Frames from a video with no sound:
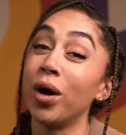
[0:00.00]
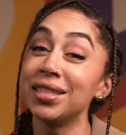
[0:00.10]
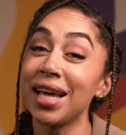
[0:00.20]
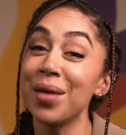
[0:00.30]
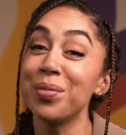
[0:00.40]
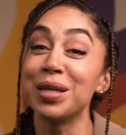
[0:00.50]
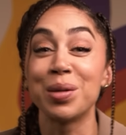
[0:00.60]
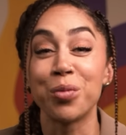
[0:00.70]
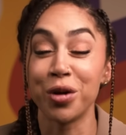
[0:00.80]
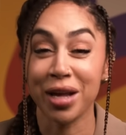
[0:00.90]
One type
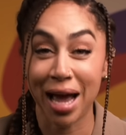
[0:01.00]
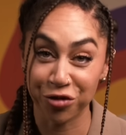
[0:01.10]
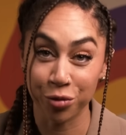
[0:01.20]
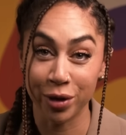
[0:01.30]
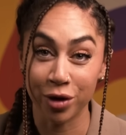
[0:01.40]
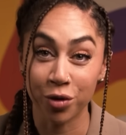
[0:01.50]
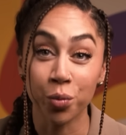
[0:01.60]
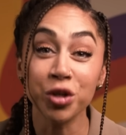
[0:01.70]
is the morning after pill,